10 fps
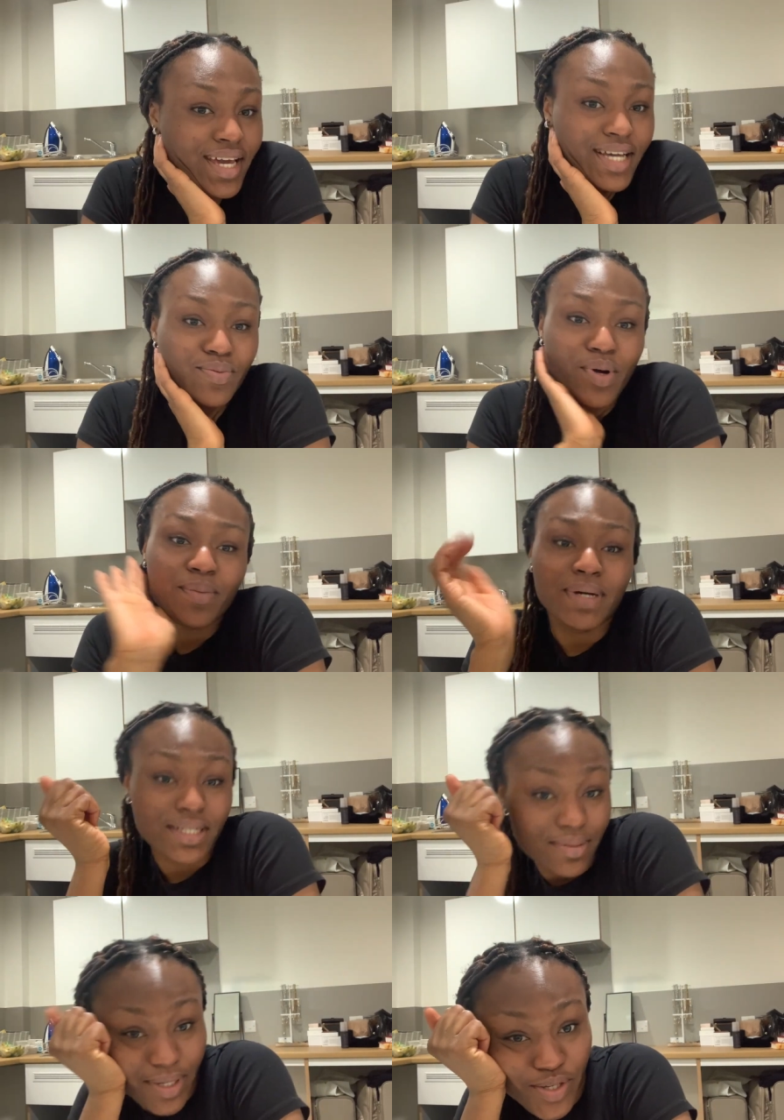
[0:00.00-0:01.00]
guys, welcome back
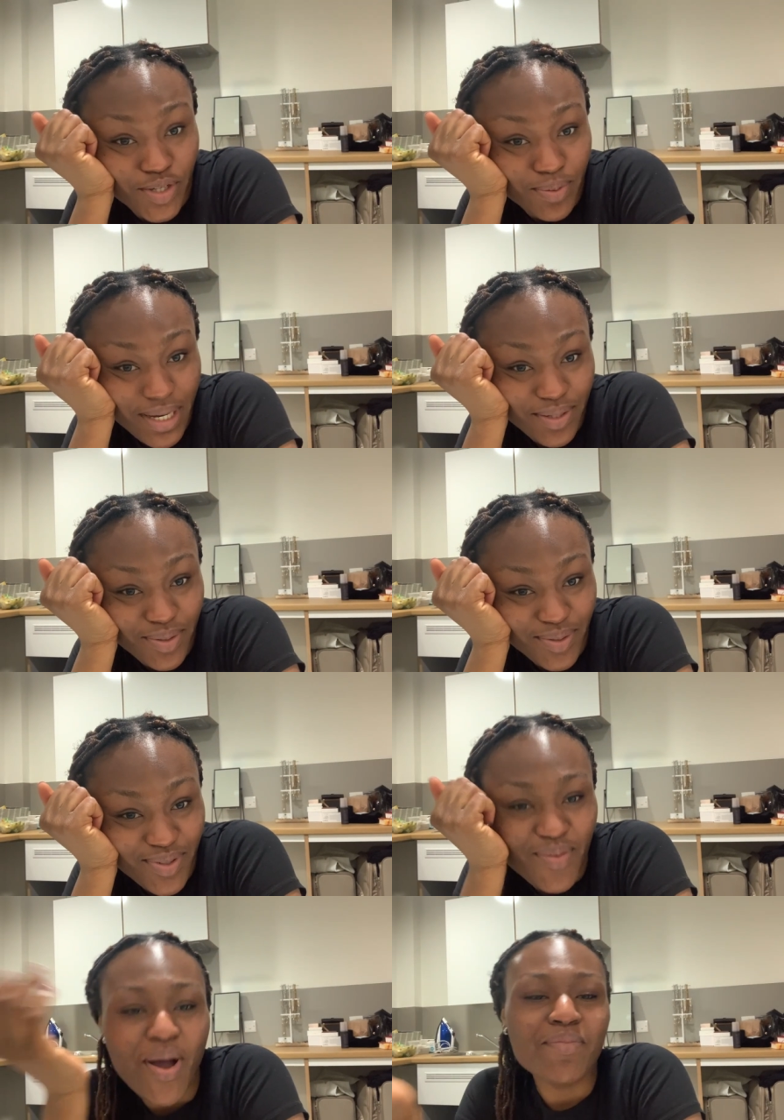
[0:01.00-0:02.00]
to my YouTube channel.
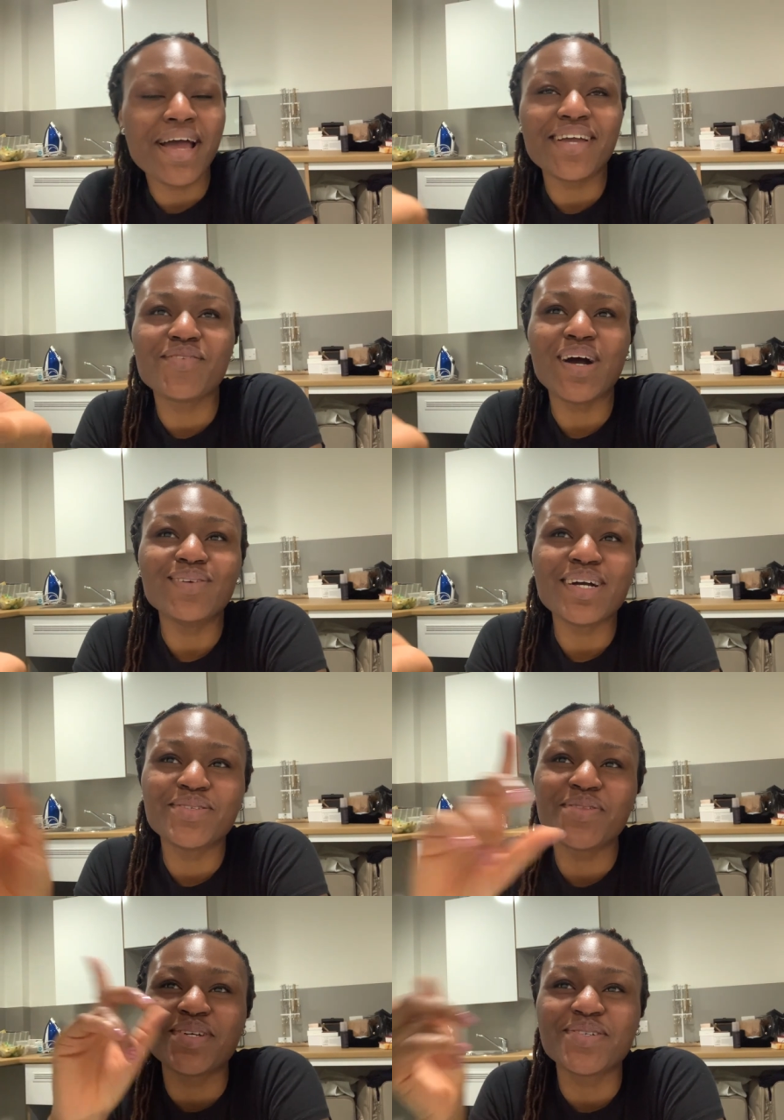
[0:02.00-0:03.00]
Why do I
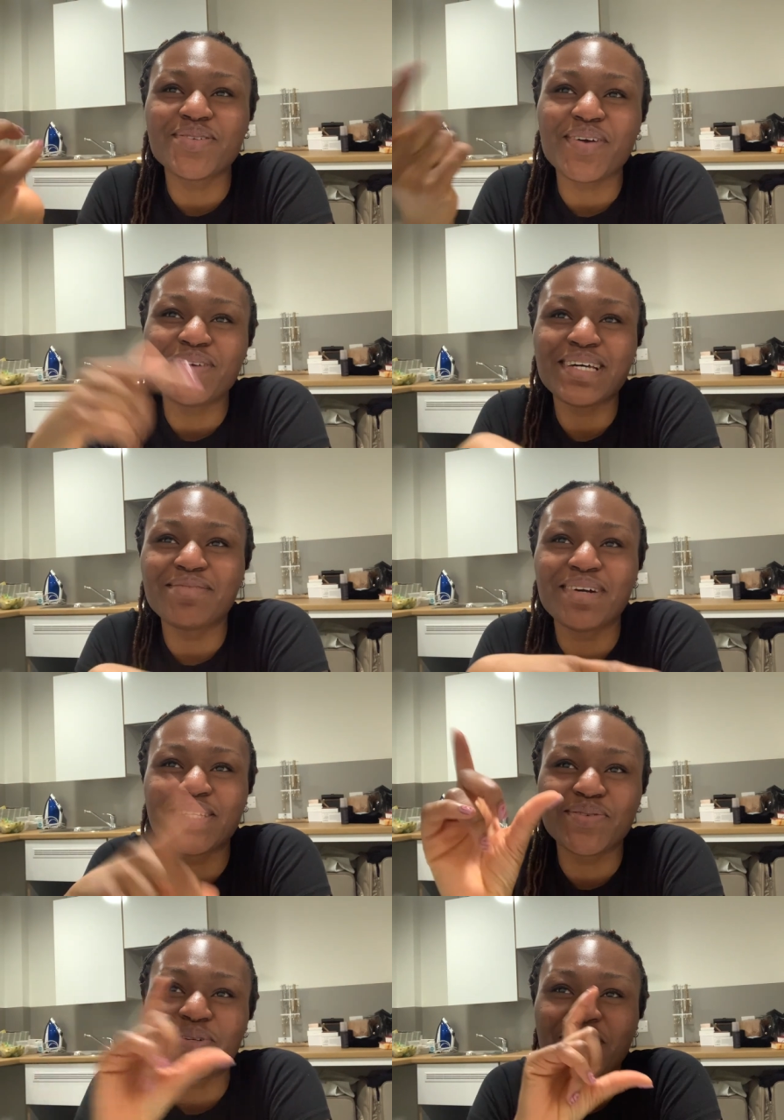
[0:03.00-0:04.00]
do the intro every time I
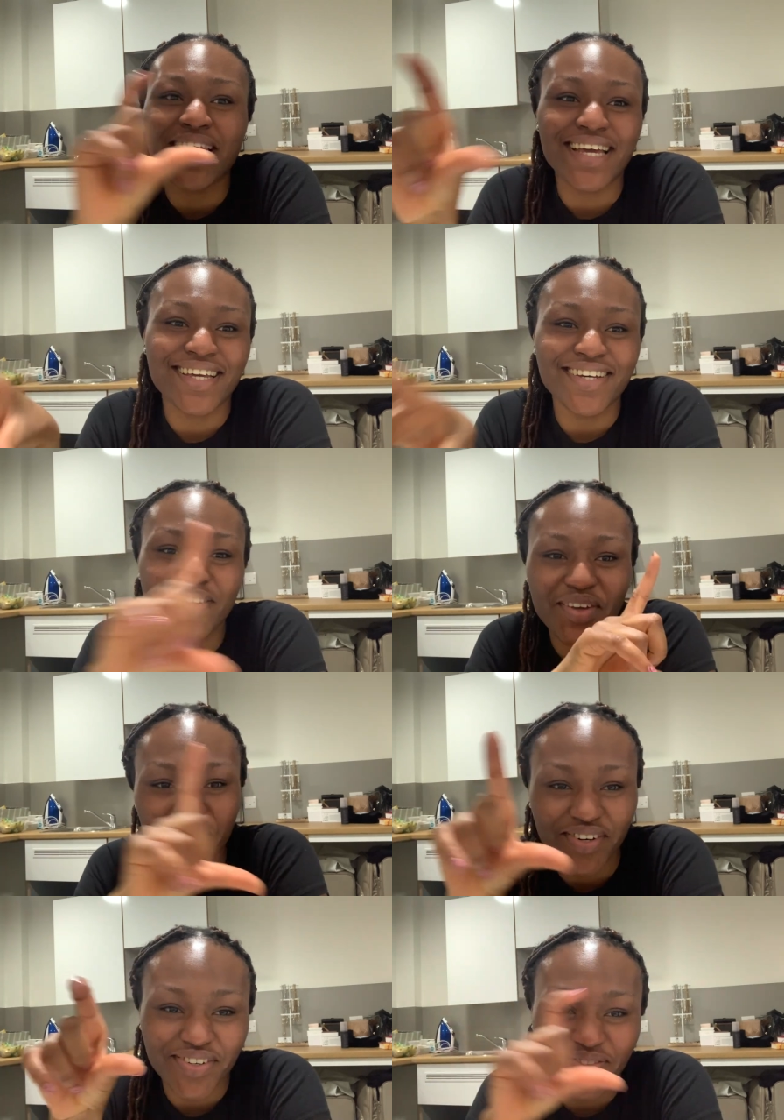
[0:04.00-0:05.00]
do it, like
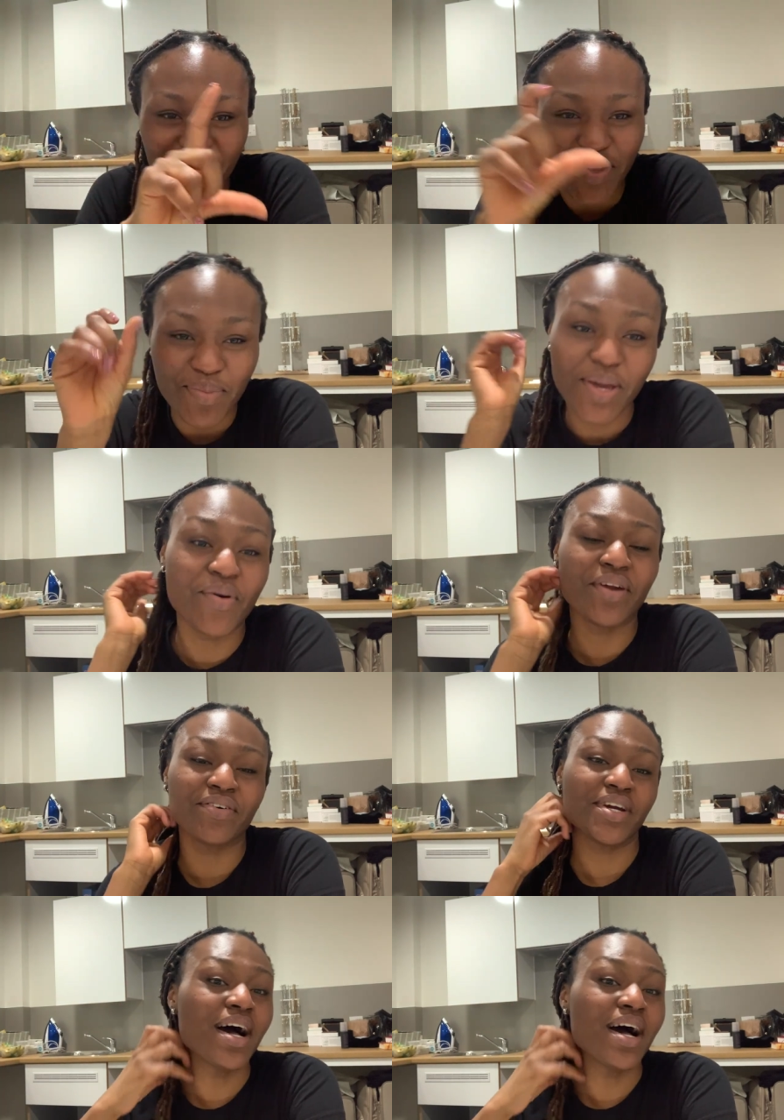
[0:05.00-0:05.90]
another filming, whatever.